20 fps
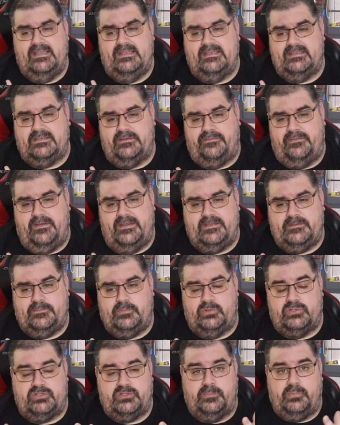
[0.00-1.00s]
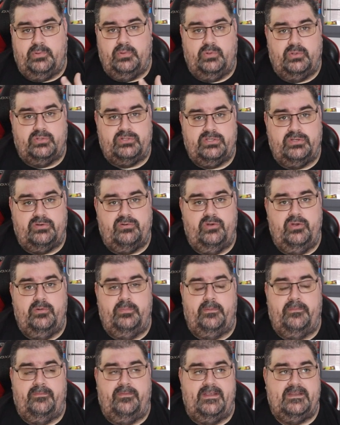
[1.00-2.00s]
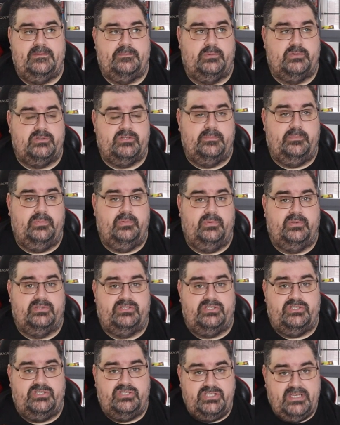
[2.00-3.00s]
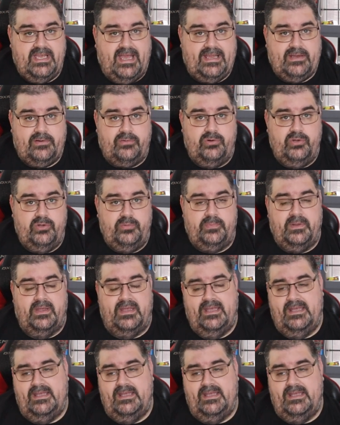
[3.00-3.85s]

There's a Facebook supporter group, a Facebook supporter chat group.